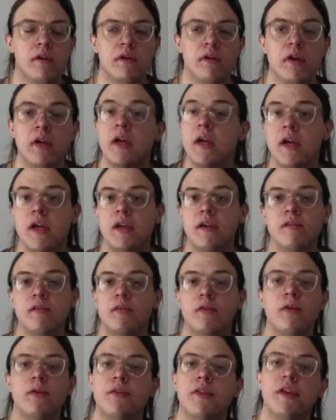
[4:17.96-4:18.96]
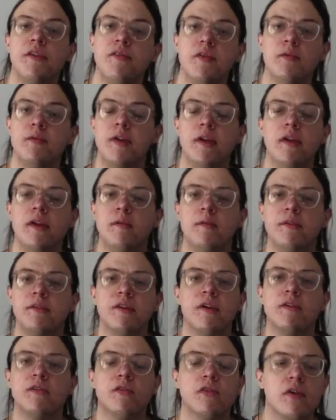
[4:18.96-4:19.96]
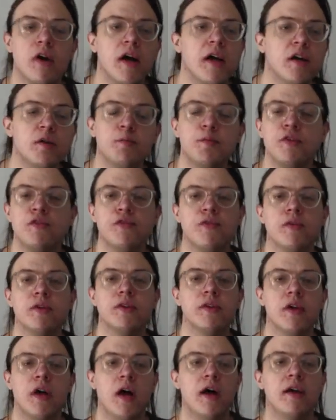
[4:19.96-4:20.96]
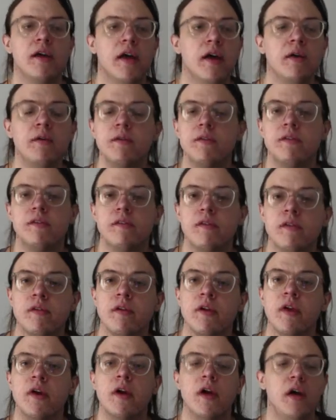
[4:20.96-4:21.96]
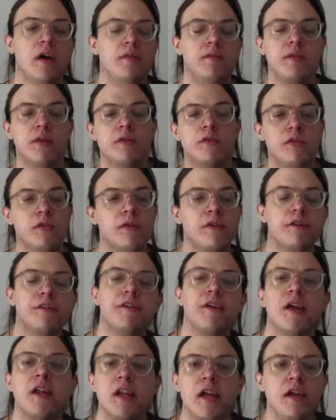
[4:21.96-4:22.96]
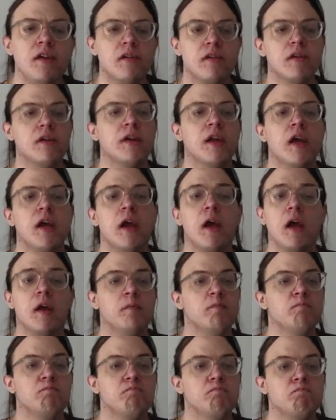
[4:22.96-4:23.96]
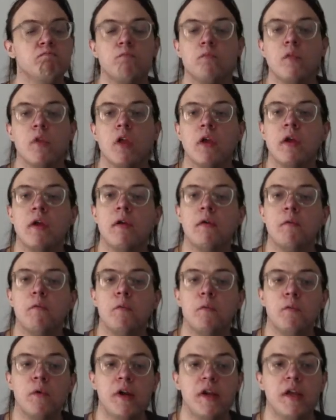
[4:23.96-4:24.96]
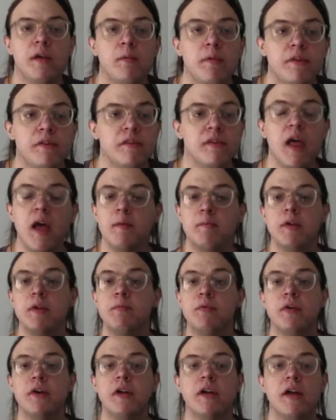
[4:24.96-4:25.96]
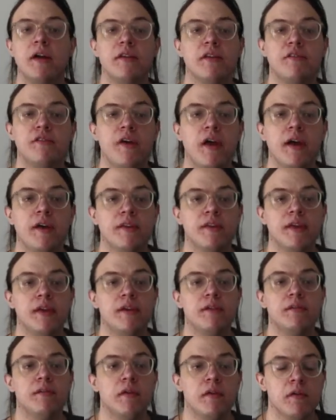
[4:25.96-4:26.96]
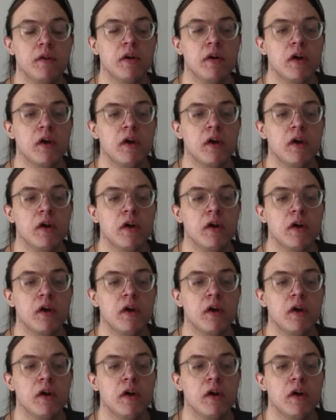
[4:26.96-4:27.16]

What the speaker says: In truth, even when he was on trial before the high council of the Jewish Sanhedrin, when he was slapped, he pointed out the fact that